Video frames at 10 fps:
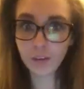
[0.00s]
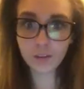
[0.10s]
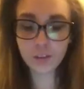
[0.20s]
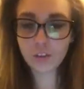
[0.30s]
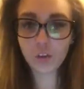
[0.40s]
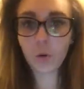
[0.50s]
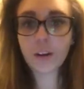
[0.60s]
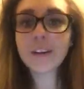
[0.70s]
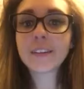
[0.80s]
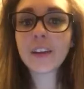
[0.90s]

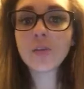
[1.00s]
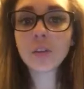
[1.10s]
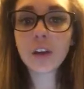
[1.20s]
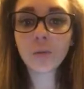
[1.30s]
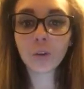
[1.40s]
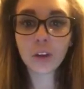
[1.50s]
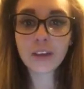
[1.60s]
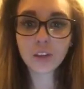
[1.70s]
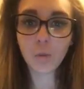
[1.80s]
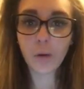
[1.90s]
stories that you can
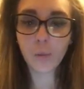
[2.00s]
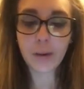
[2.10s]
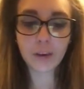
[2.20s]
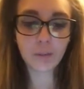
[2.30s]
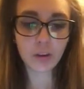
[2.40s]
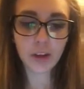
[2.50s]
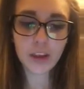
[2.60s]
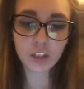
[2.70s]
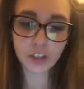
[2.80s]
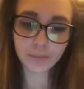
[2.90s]
relate to one-way
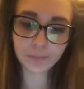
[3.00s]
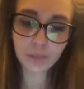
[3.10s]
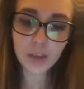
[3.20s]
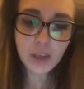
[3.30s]
communication.